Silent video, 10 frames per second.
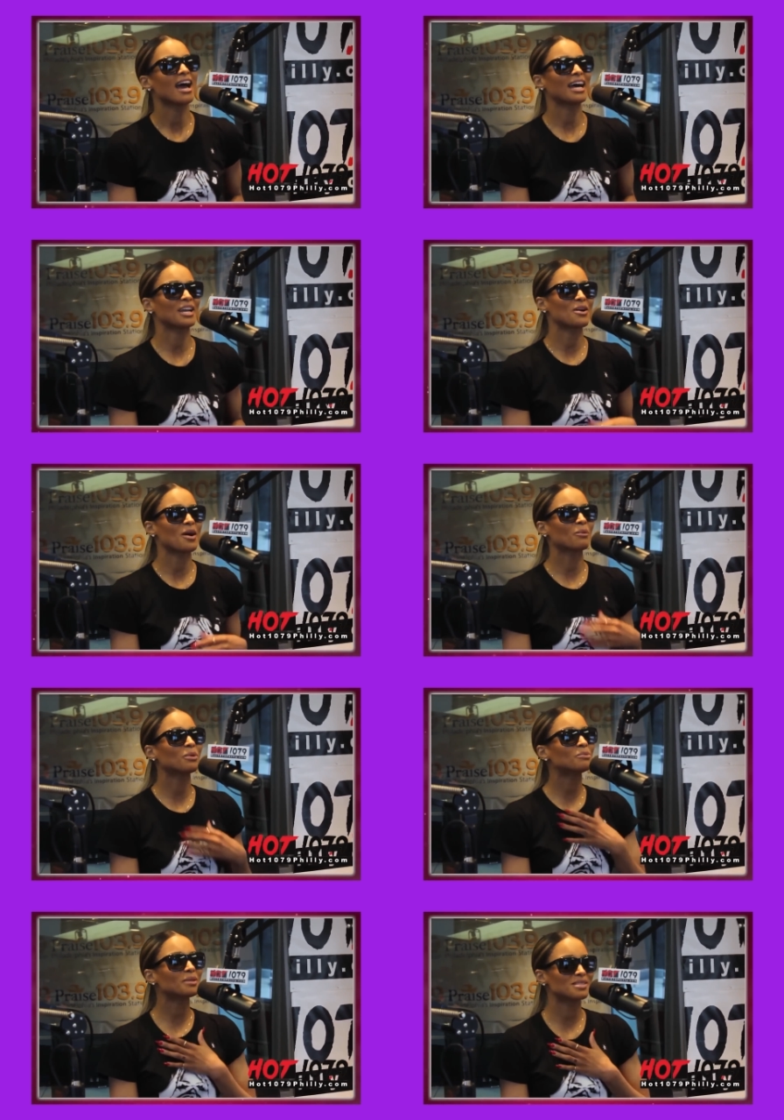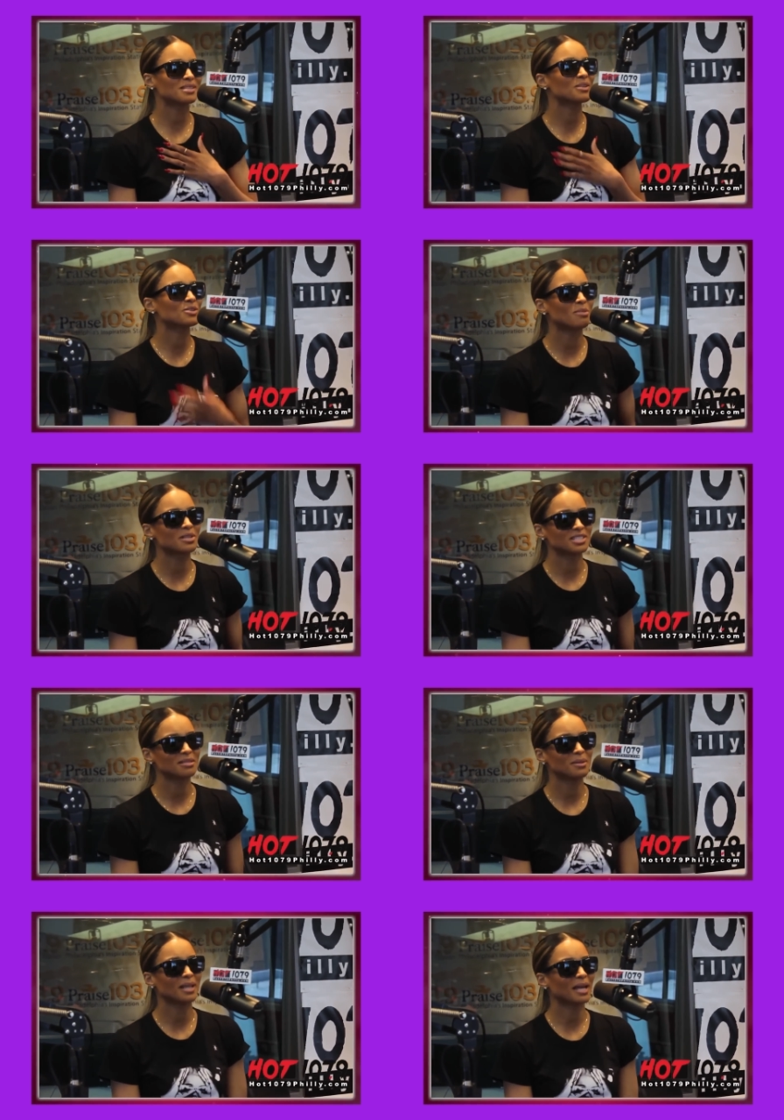And I wouldn't want to say too much and
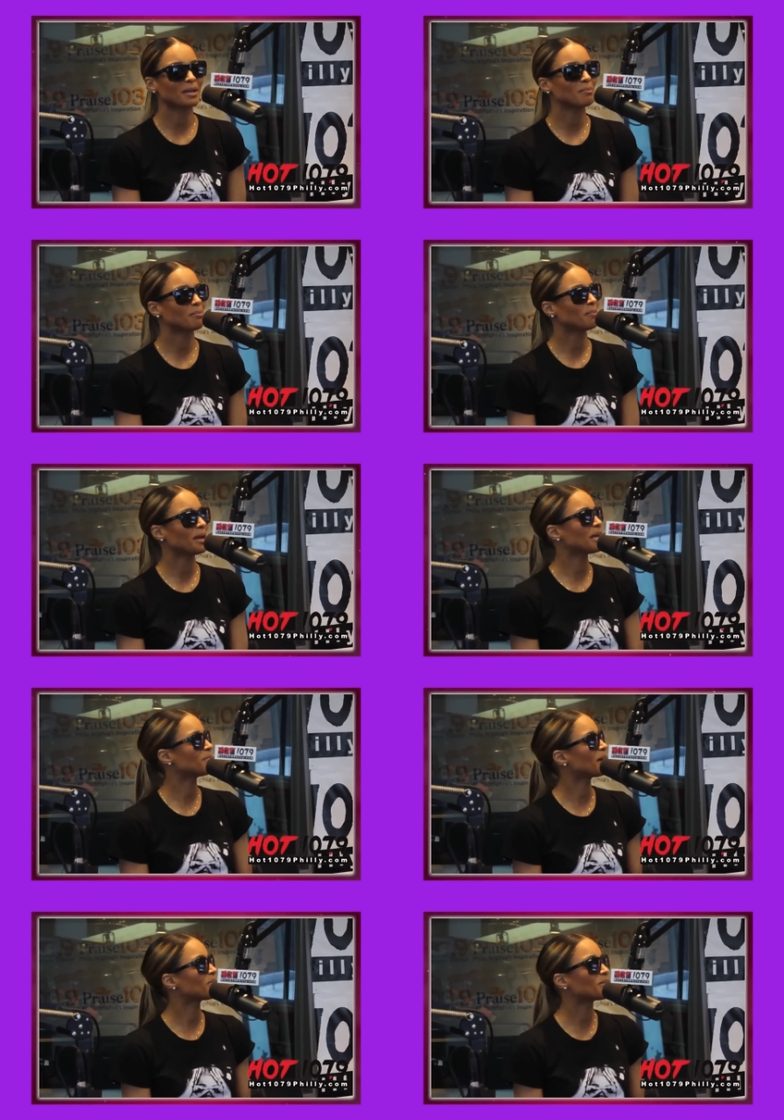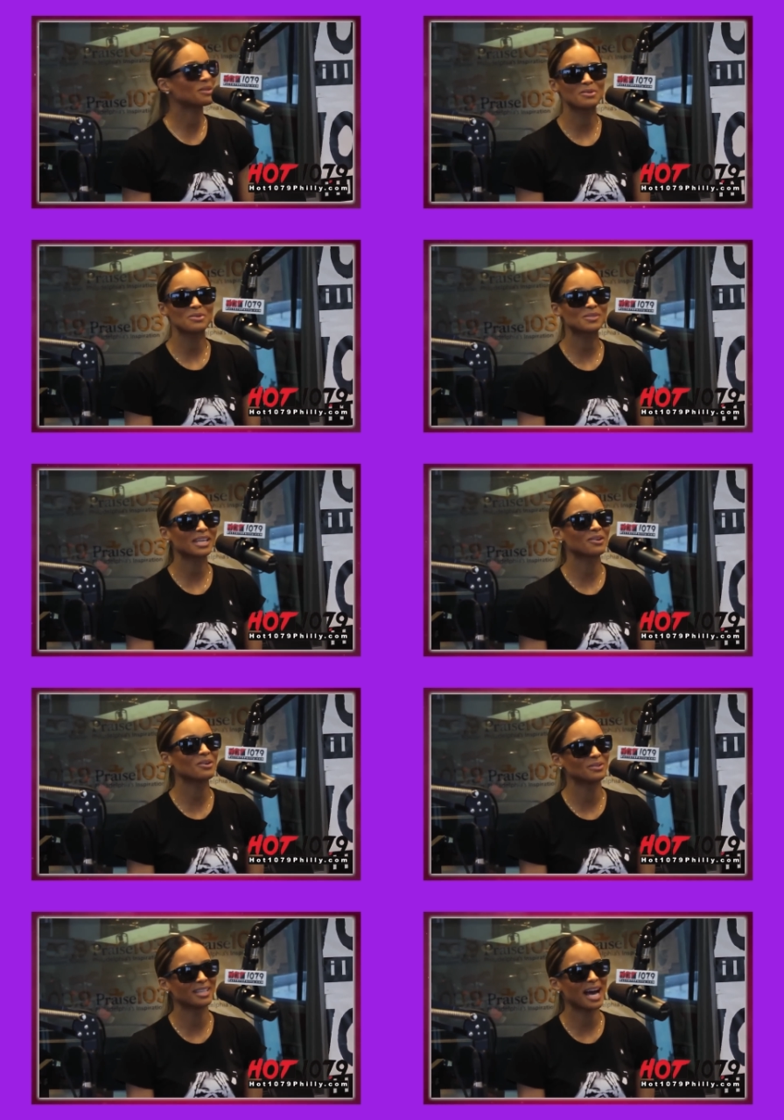he'd be like, babe, like, what are you saying a
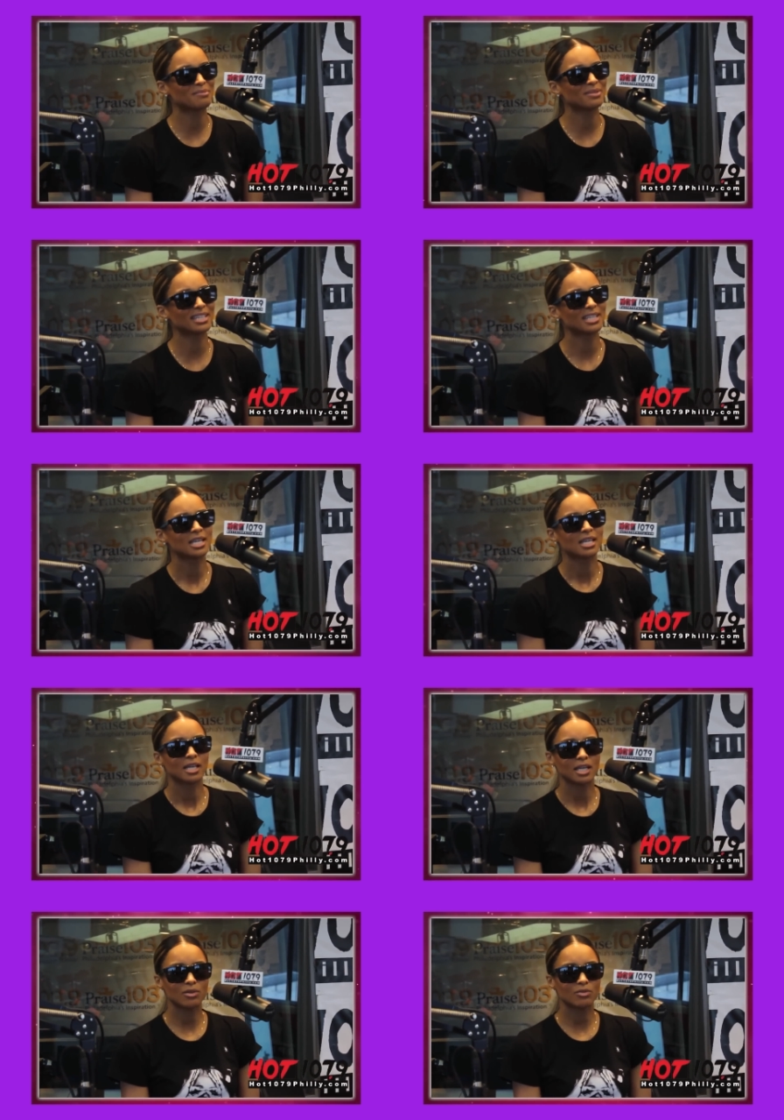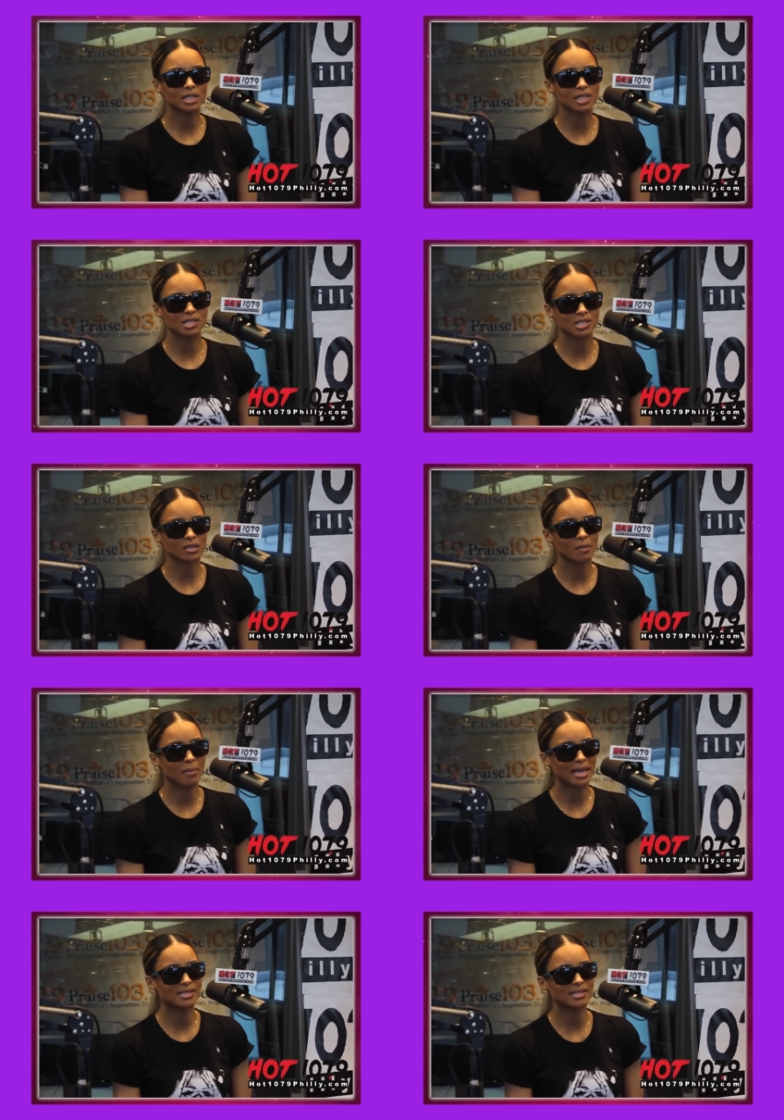whole lot? But he really is just an
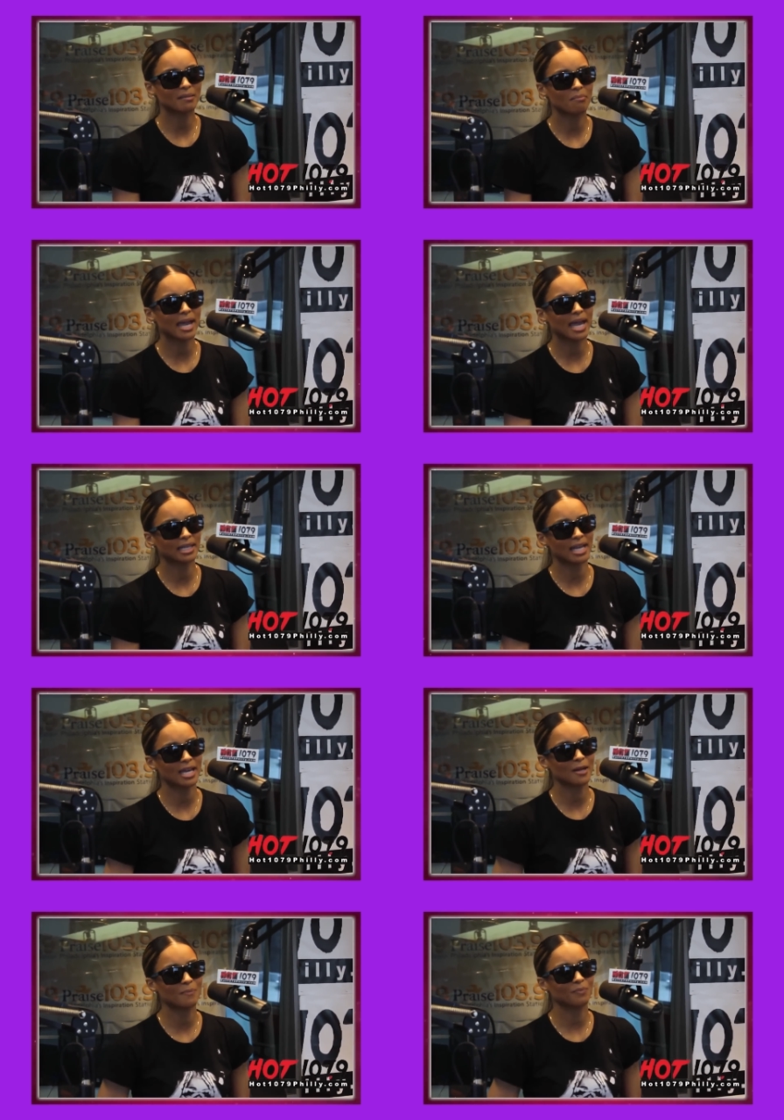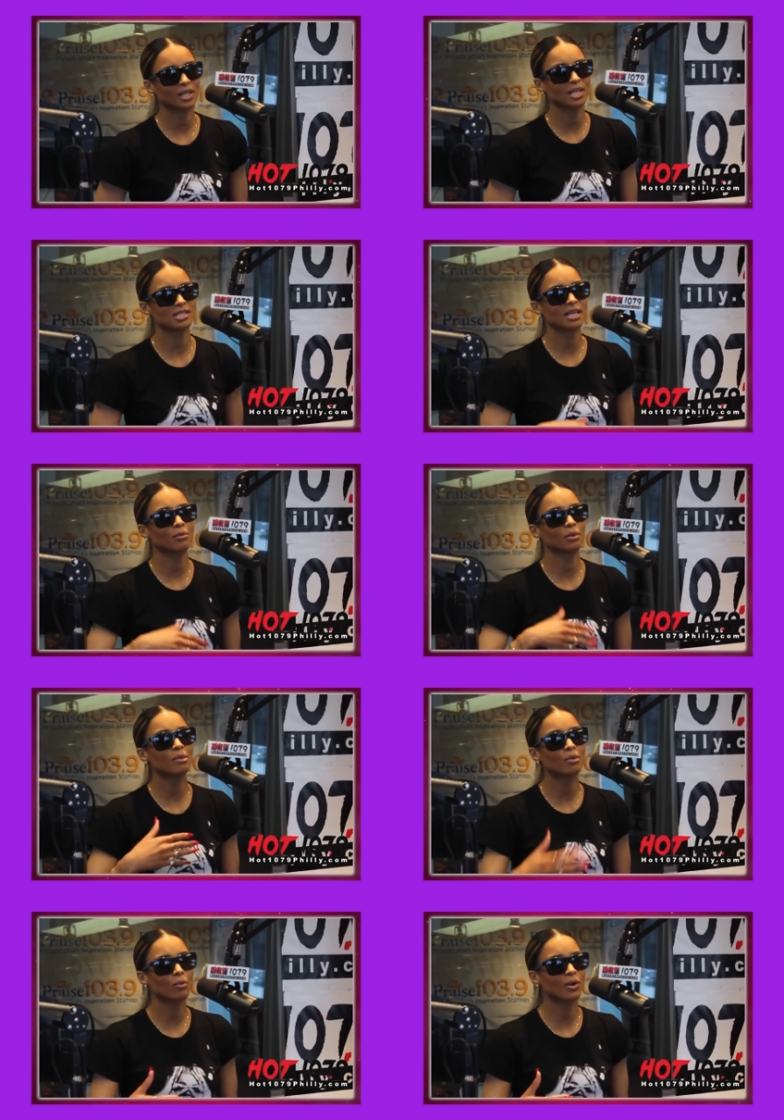amazing man. Like, it's like when
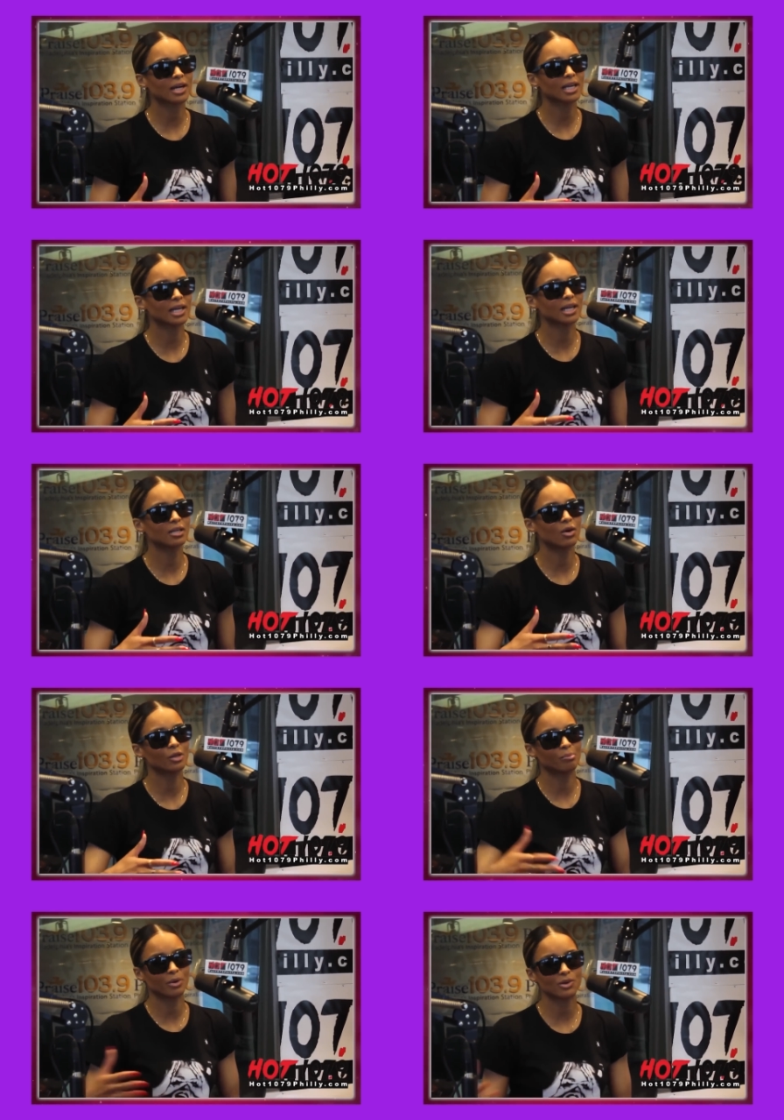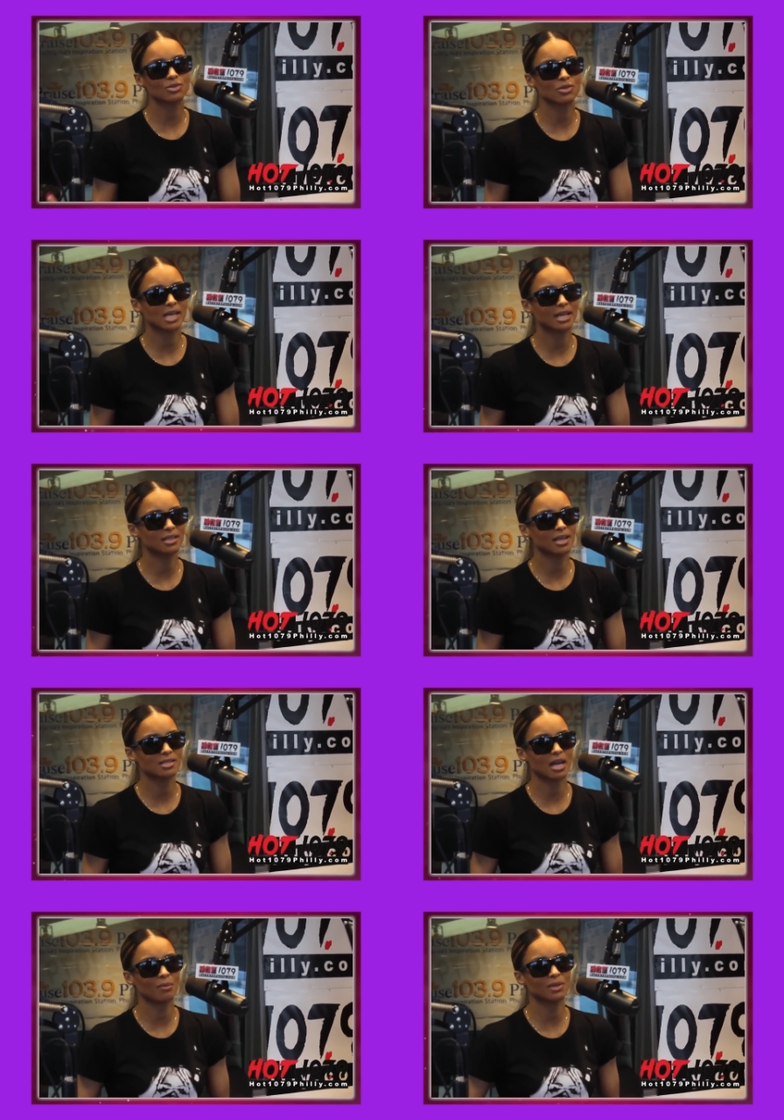we were working and on the personal side of
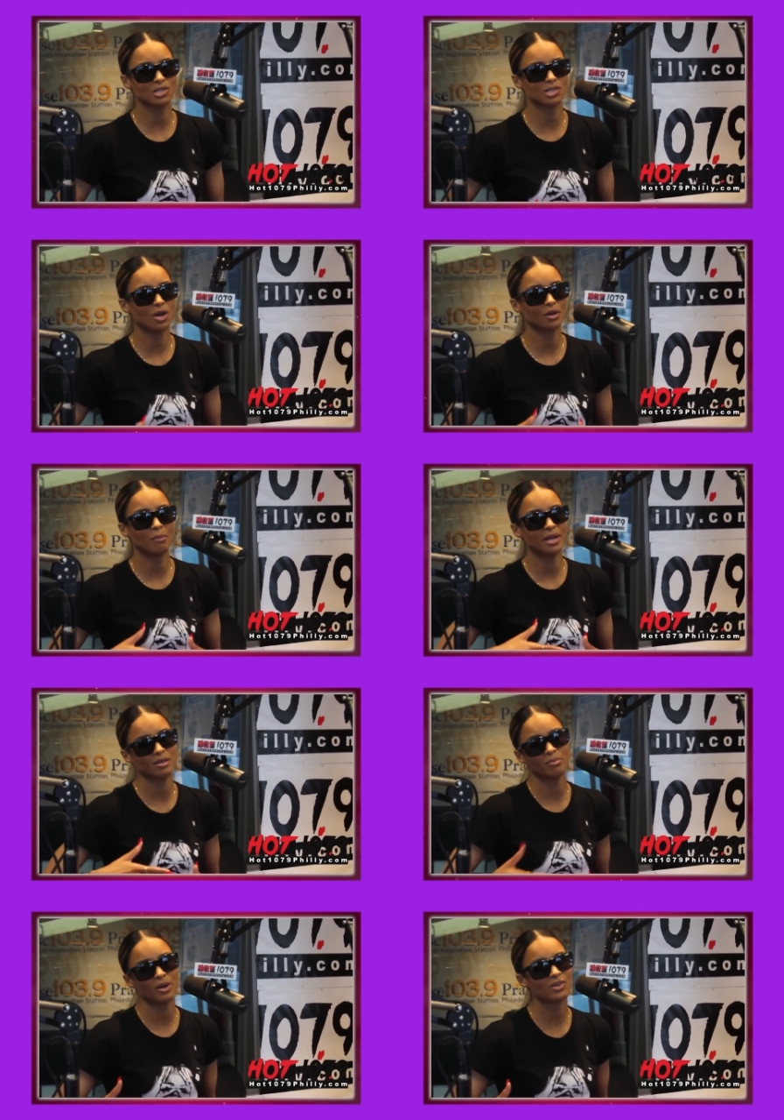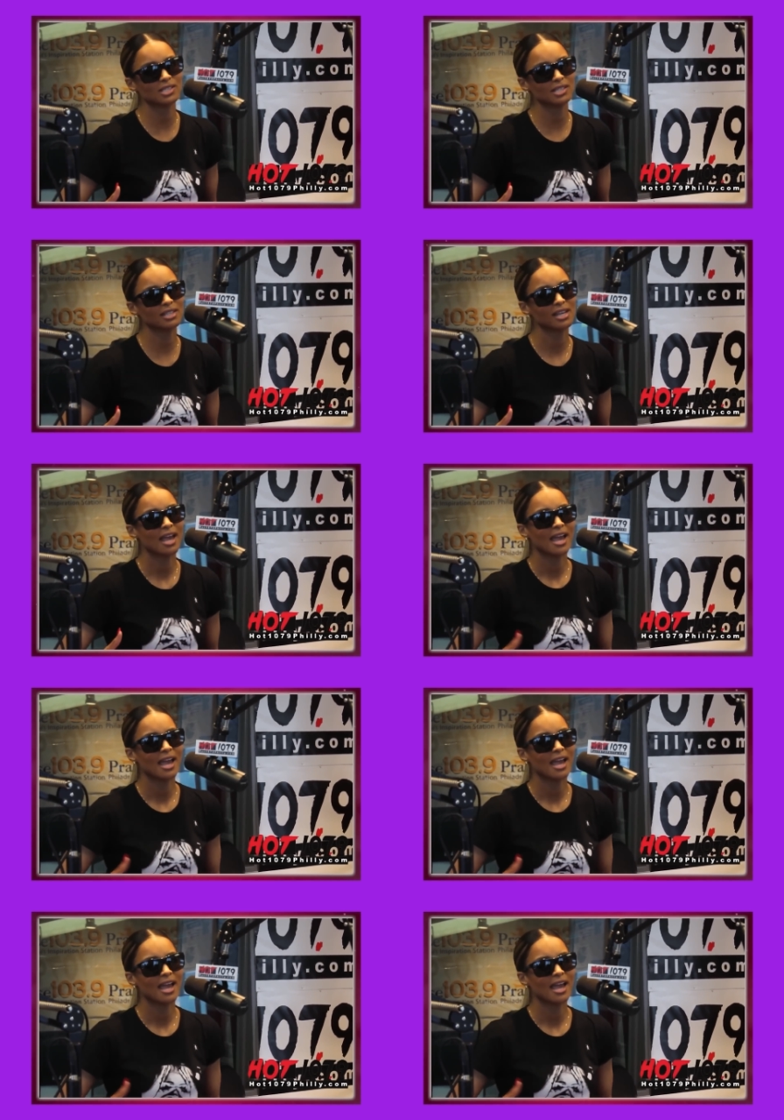things, I really just saw an amazing person.